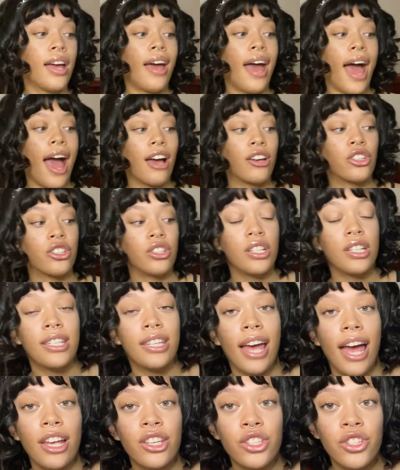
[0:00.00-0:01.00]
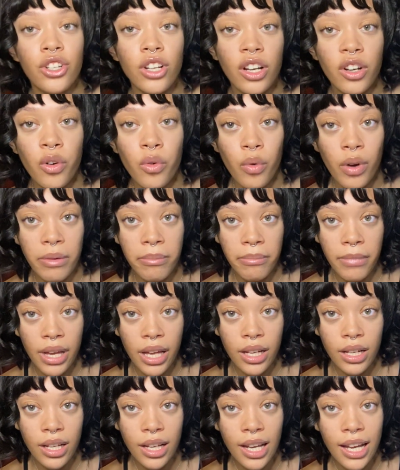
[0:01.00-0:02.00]
actually test your
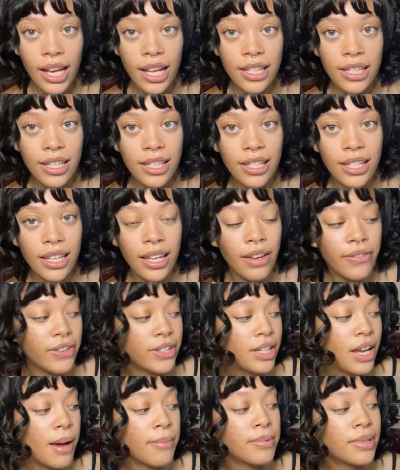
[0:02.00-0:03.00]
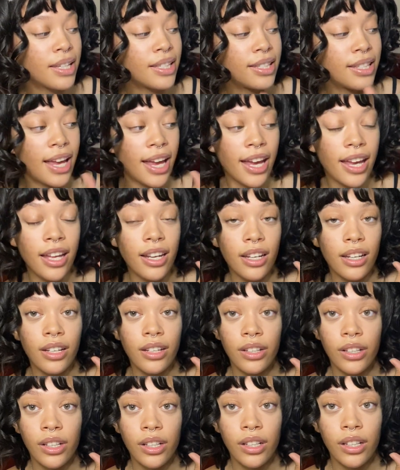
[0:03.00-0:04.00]
equipment to see if it's up to date.
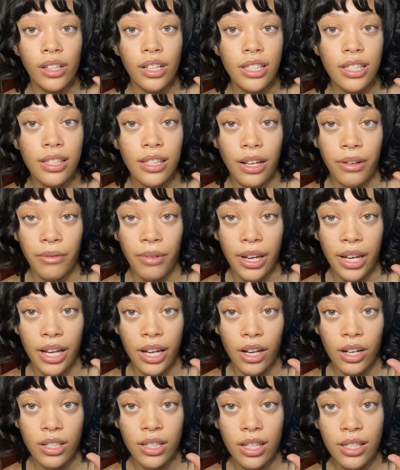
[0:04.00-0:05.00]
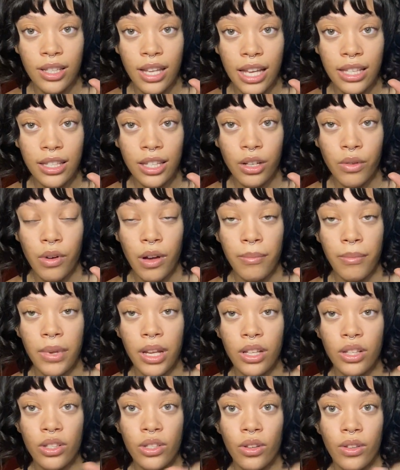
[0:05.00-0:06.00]
It's like right here, it says test
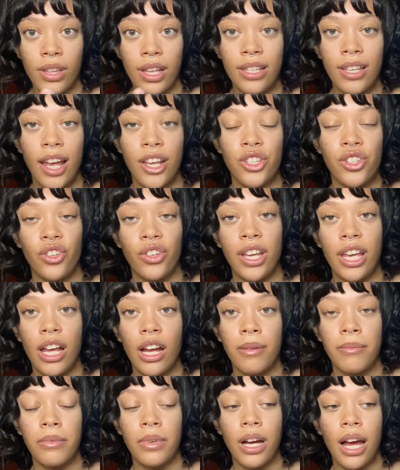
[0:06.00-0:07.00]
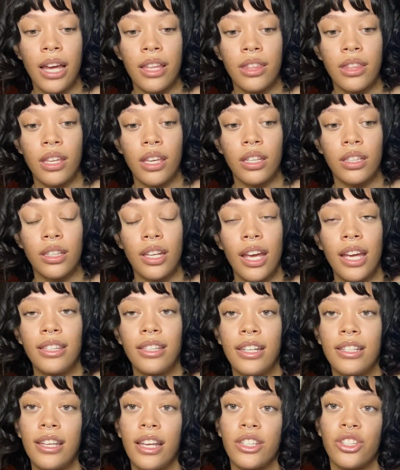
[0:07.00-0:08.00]
equipment. So they test your camera, I think.
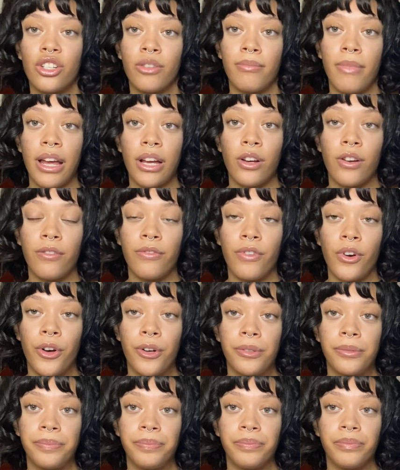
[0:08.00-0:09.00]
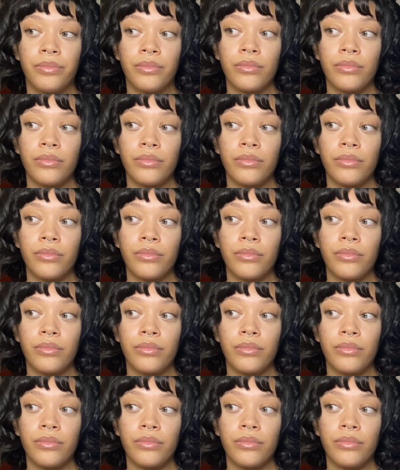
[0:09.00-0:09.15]
They test your microphone.